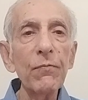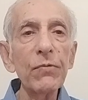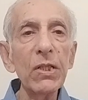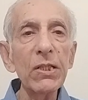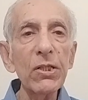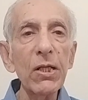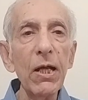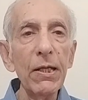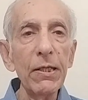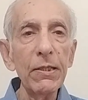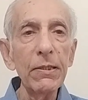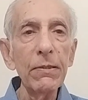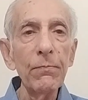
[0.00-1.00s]
of this
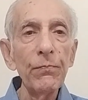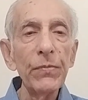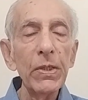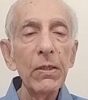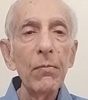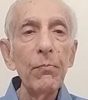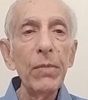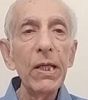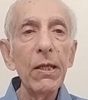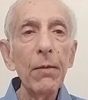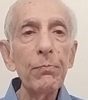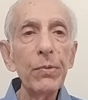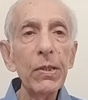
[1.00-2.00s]
kind may
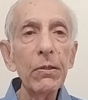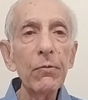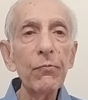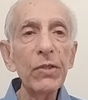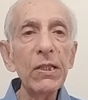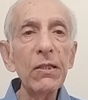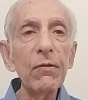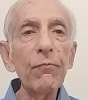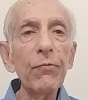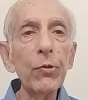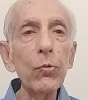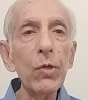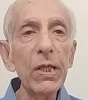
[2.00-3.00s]
appear within
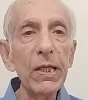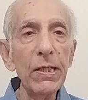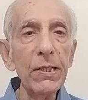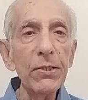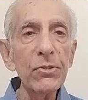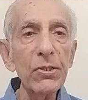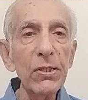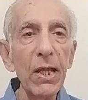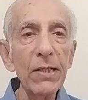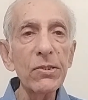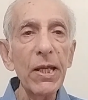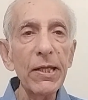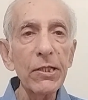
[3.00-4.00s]
few days,
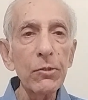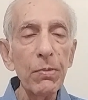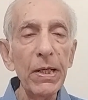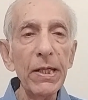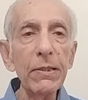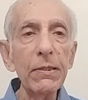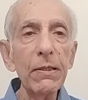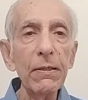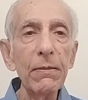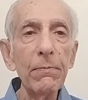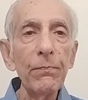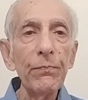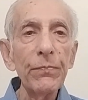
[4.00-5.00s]
as I explained,
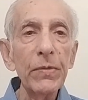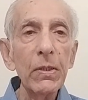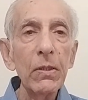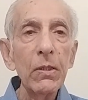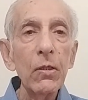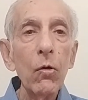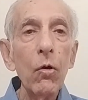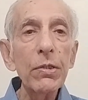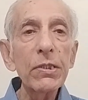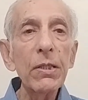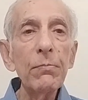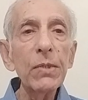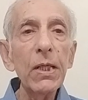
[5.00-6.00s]
or
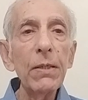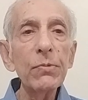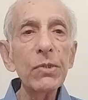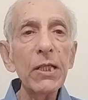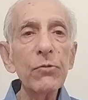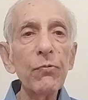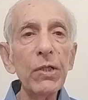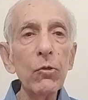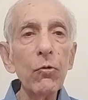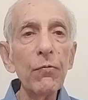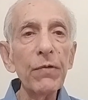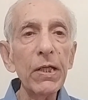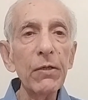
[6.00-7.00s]
sometimes, as we
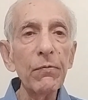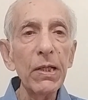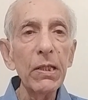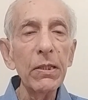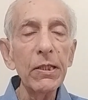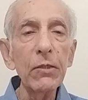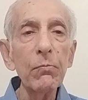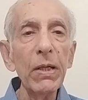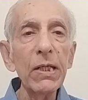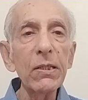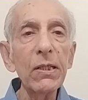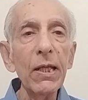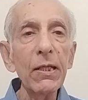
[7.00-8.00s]
know very well, it
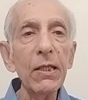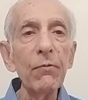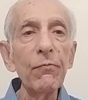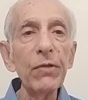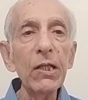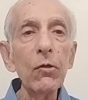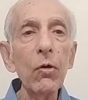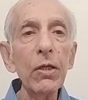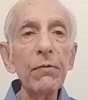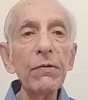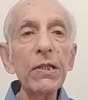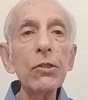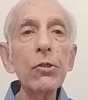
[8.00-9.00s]
might take a week or
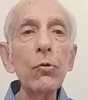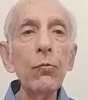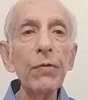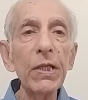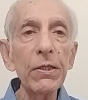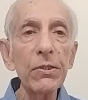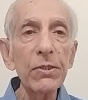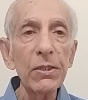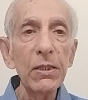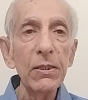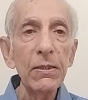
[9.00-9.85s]
even 2 weeks